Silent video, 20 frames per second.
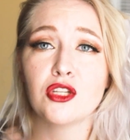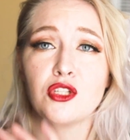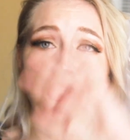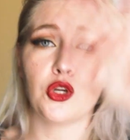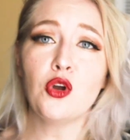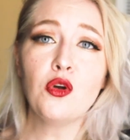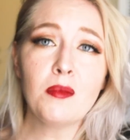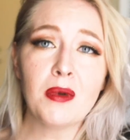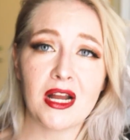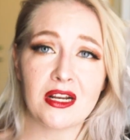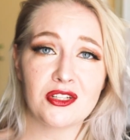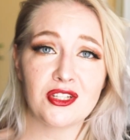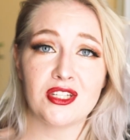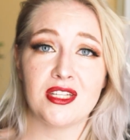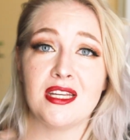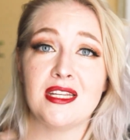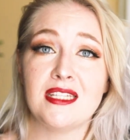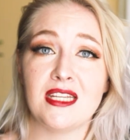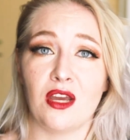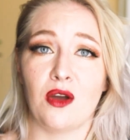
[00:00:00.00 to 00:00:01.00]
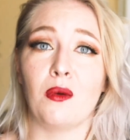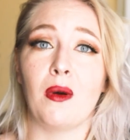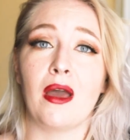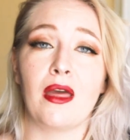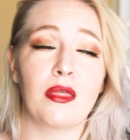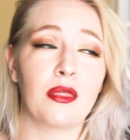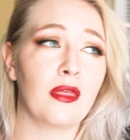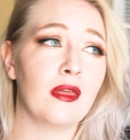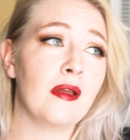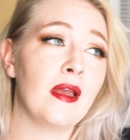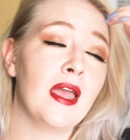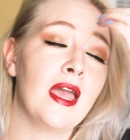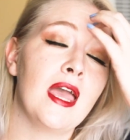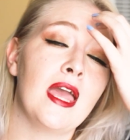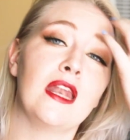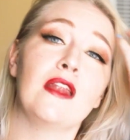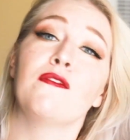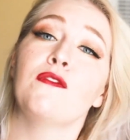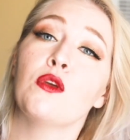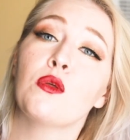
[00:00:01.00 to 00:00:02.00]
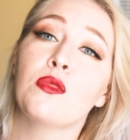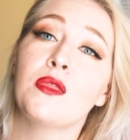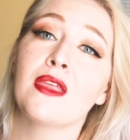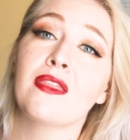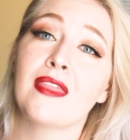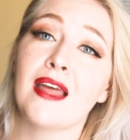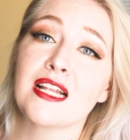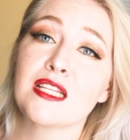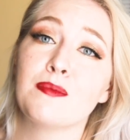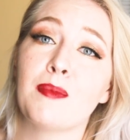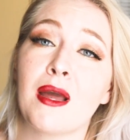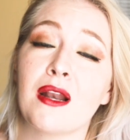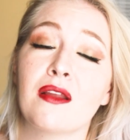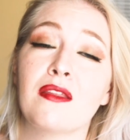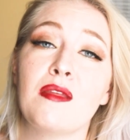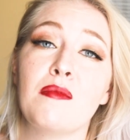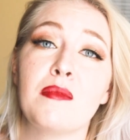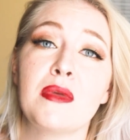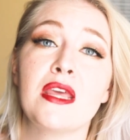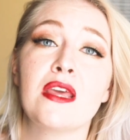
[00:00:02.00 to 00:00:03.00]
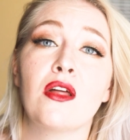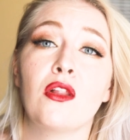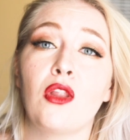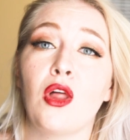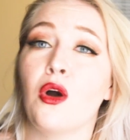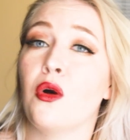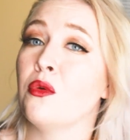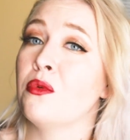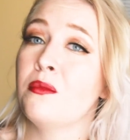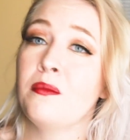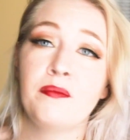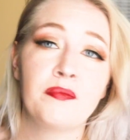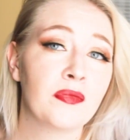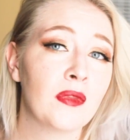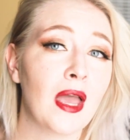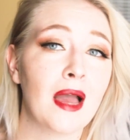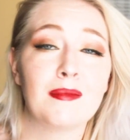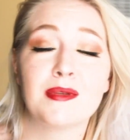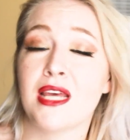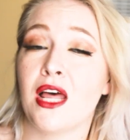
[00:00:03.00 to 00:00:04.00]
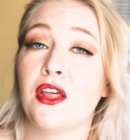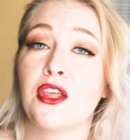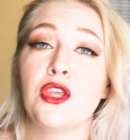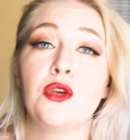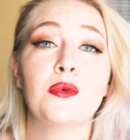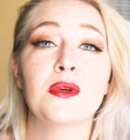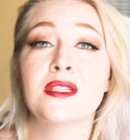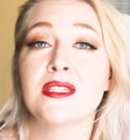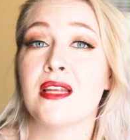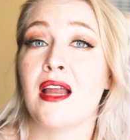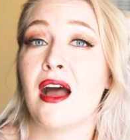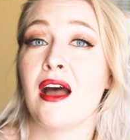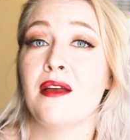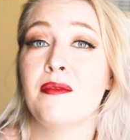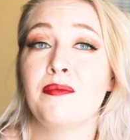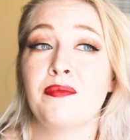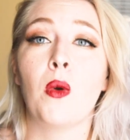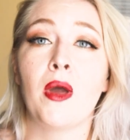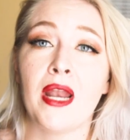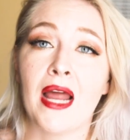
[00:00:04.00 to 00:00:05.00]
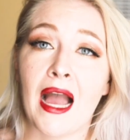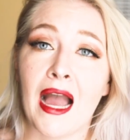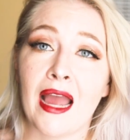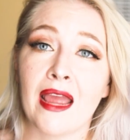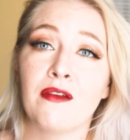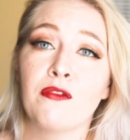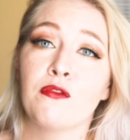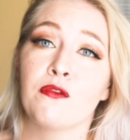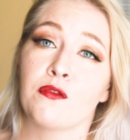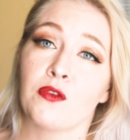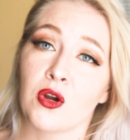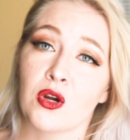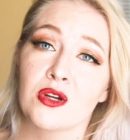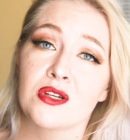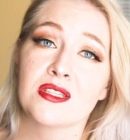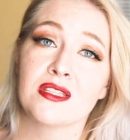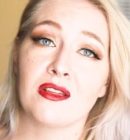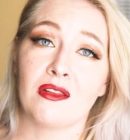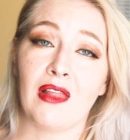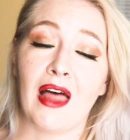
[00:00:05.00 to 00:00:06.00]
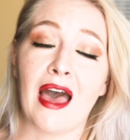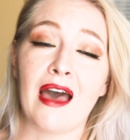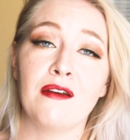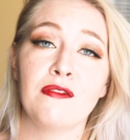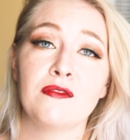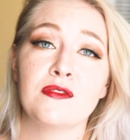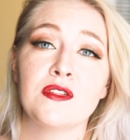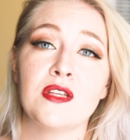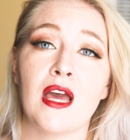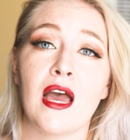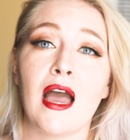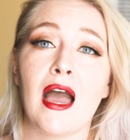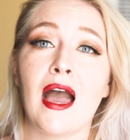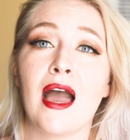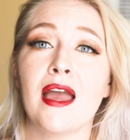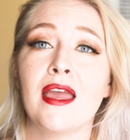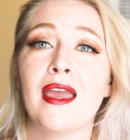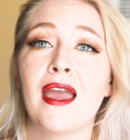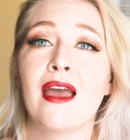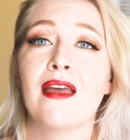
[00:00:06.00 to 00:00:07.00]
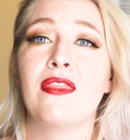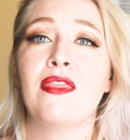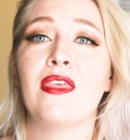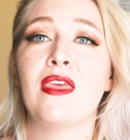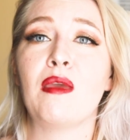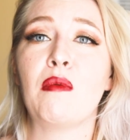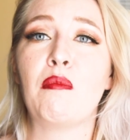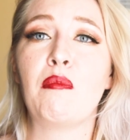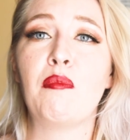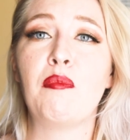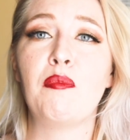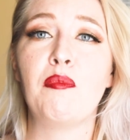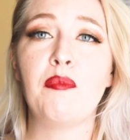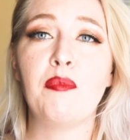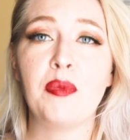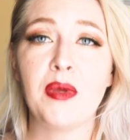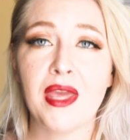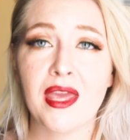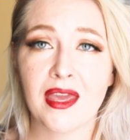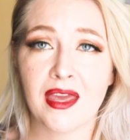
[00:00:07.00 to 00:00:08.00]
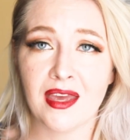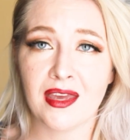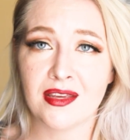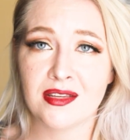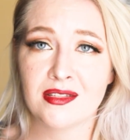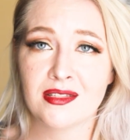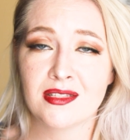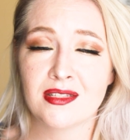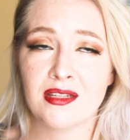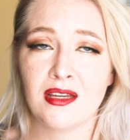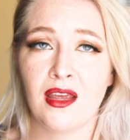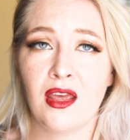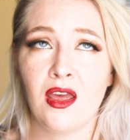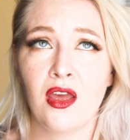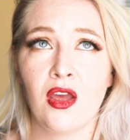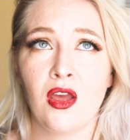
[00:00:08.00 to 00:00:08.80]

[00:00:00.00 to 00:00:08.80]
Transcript: too much to deal with. And if you think that's better than being alone, I'm telling you it's not. When I first left, I had the biggest